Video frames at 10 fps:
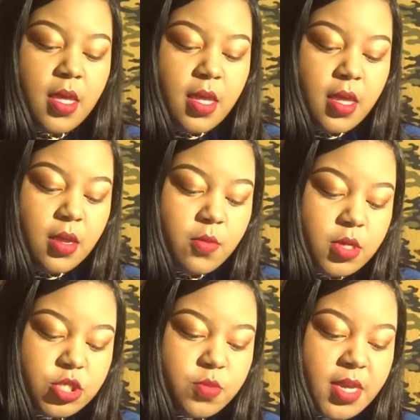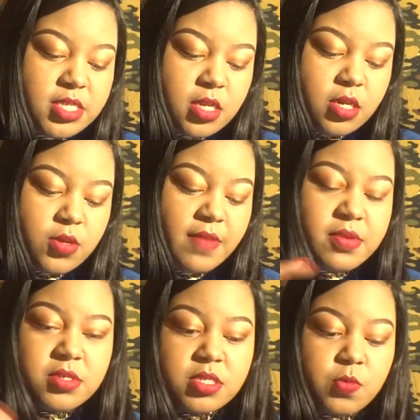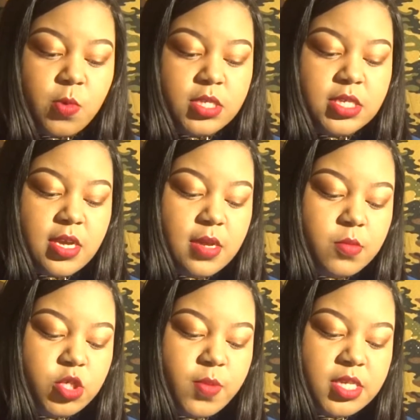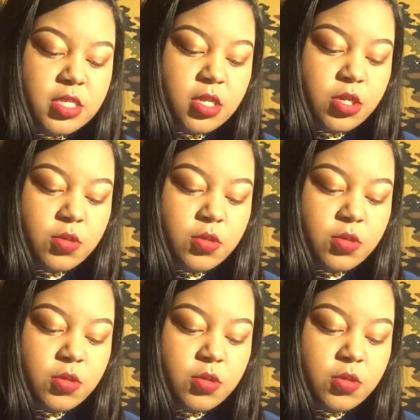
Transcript: And what you basically do, I've used this one time. What you basically do